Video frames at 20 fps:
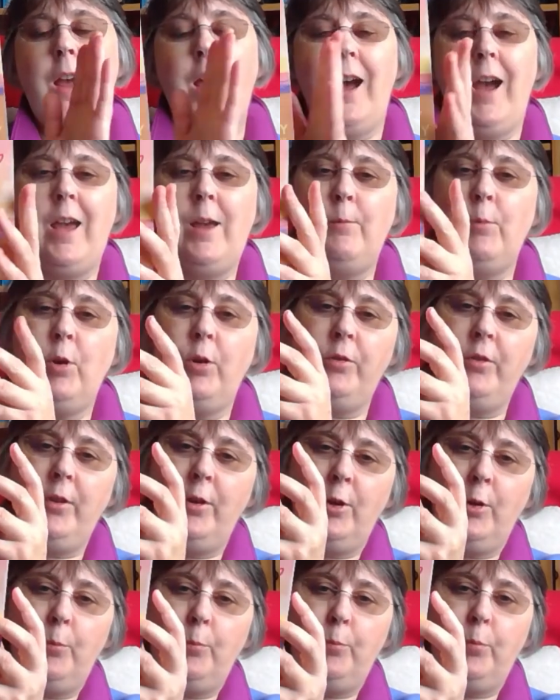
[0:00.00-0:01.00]
I am on
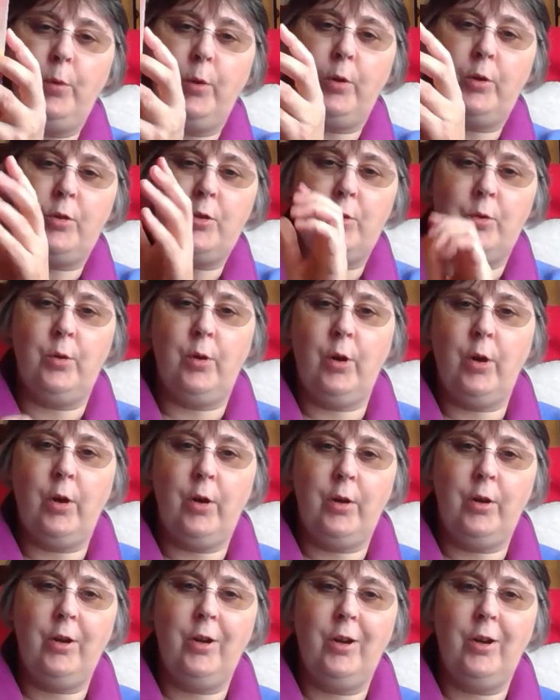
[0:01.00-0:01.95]
their book tour